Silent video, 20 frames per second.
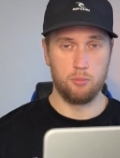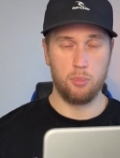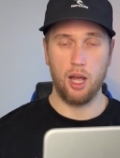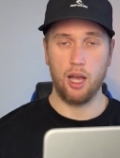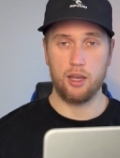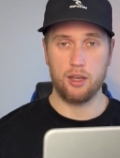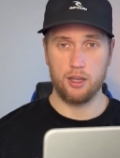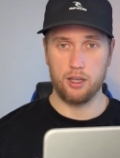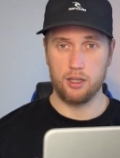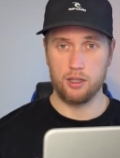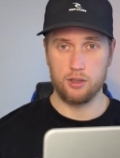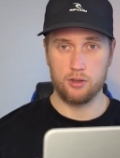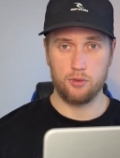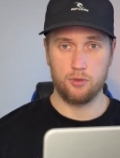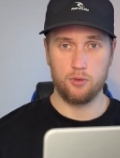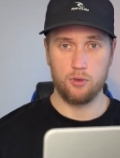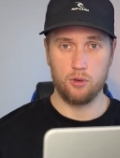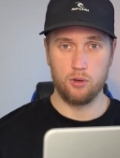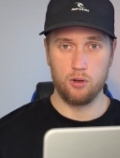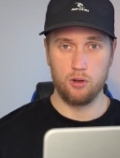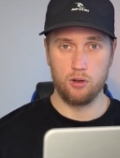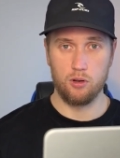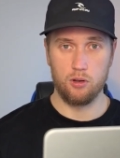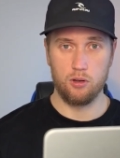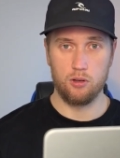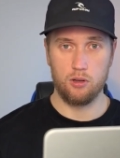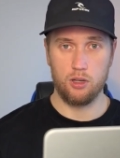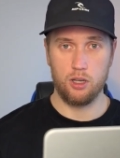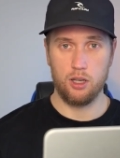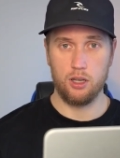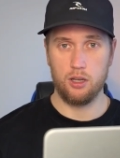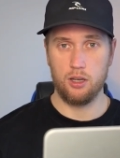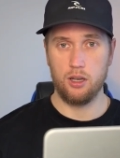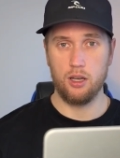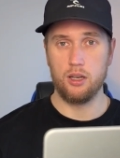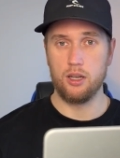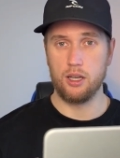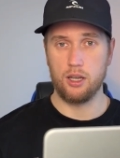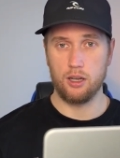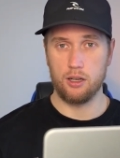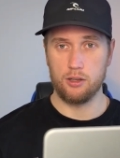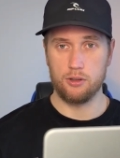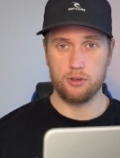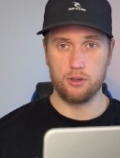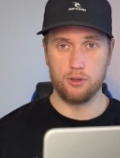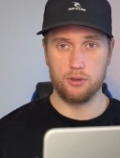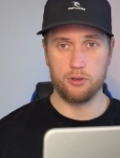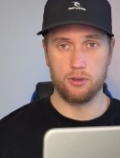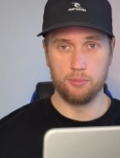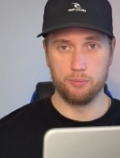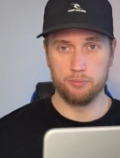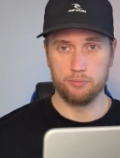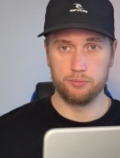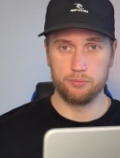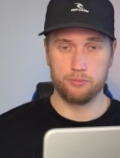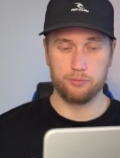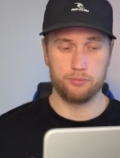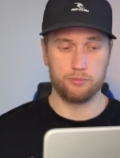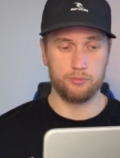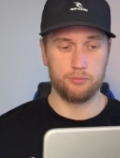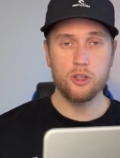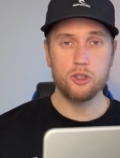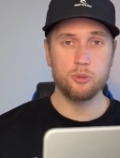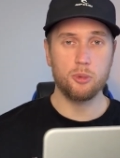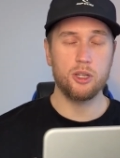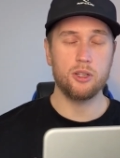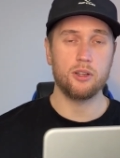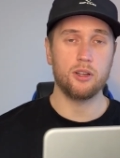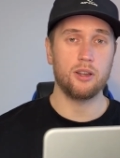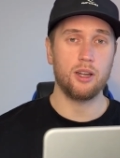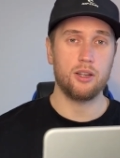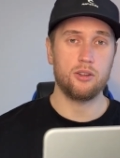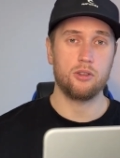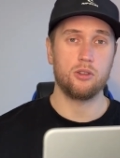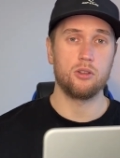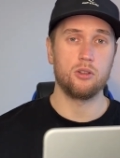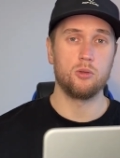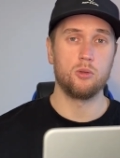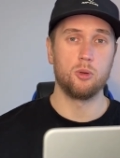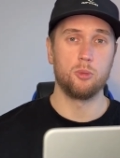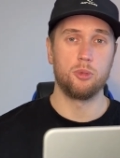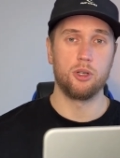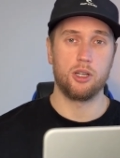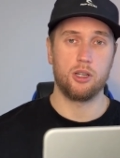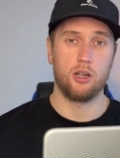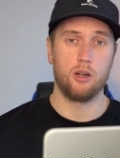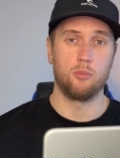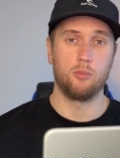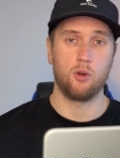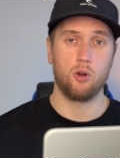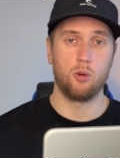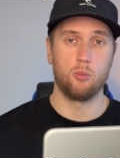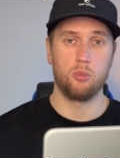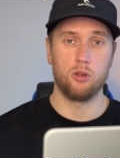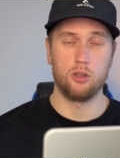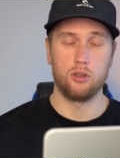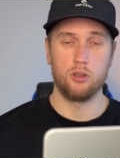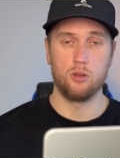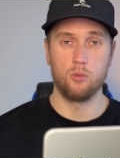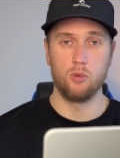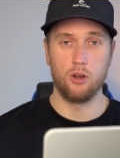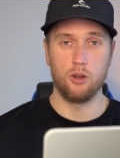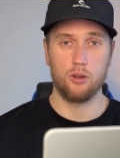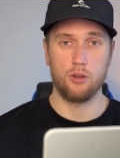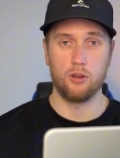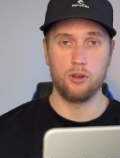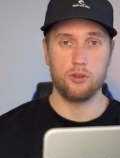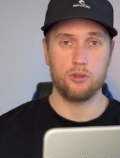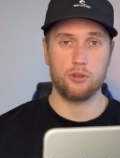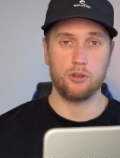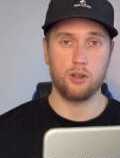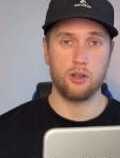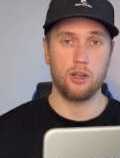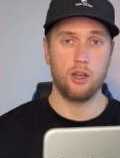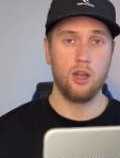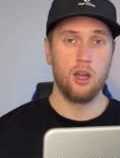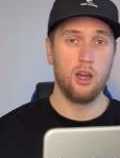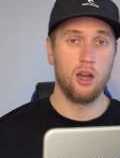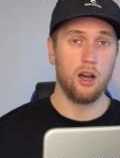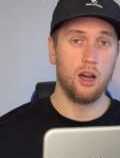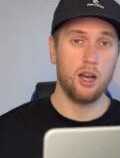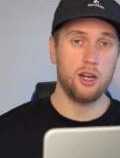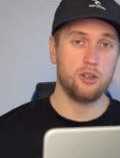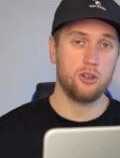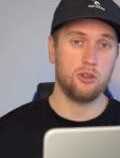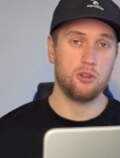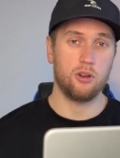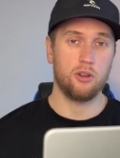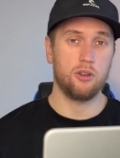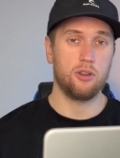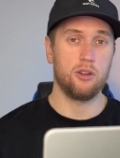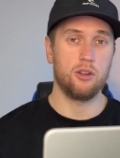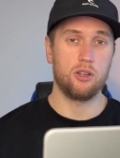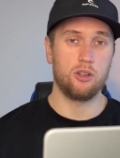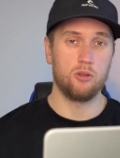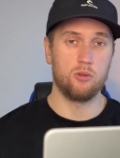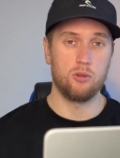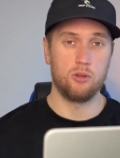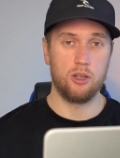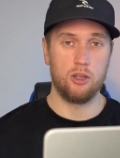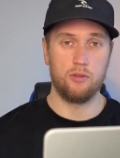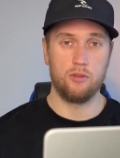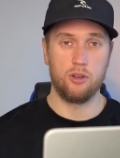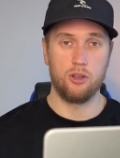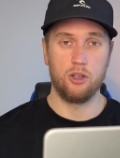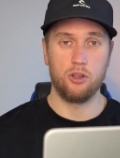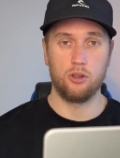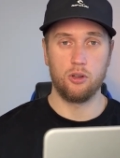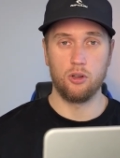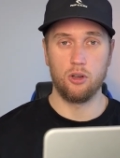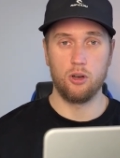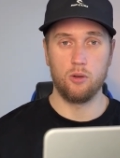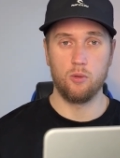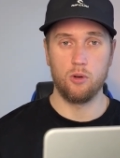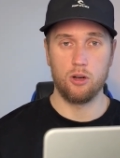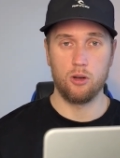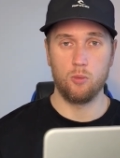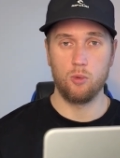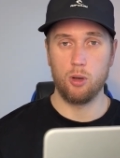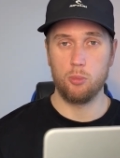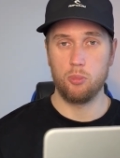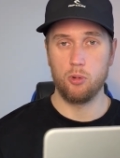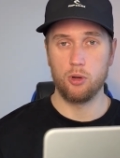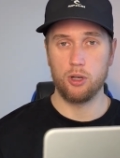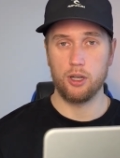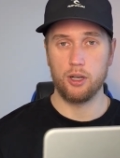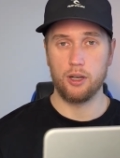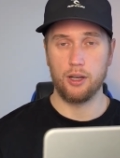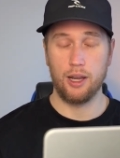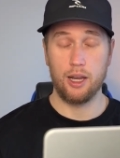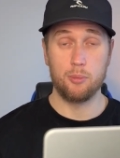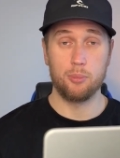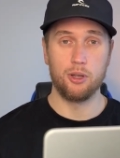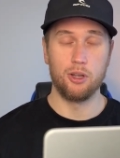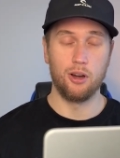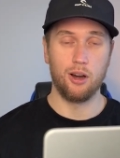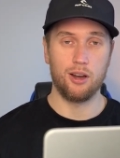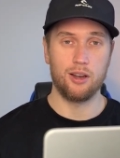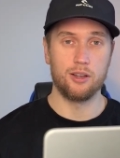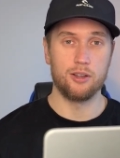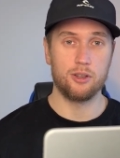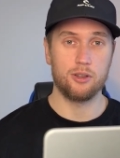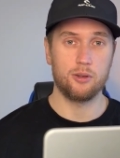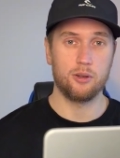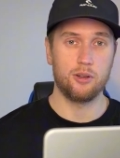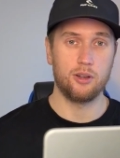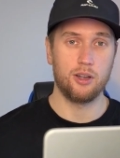backends for any kind of system. But this means that that skill will become completely worthless. Like, I actually don't think you will even need to know what a webhook and API is